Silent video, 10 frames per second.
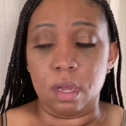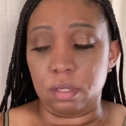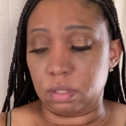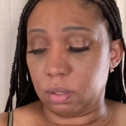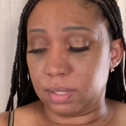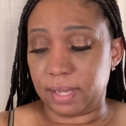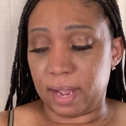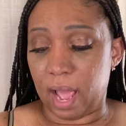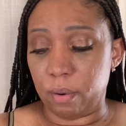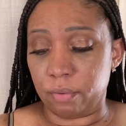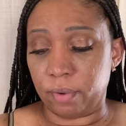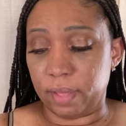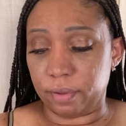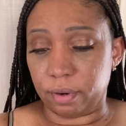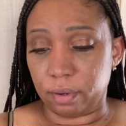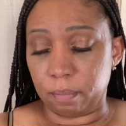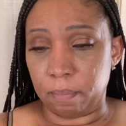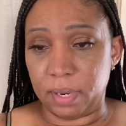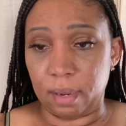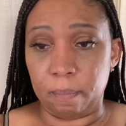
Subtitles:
So it's like I would rather be a